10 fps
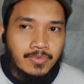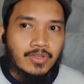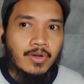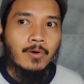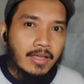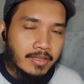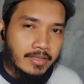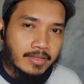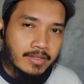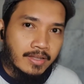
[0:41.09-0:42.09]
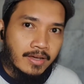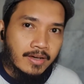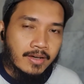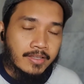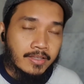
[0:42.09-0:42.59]
So
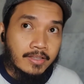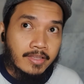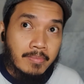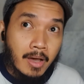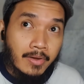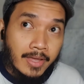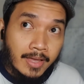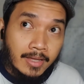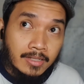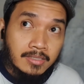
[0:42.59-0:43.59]
it came out at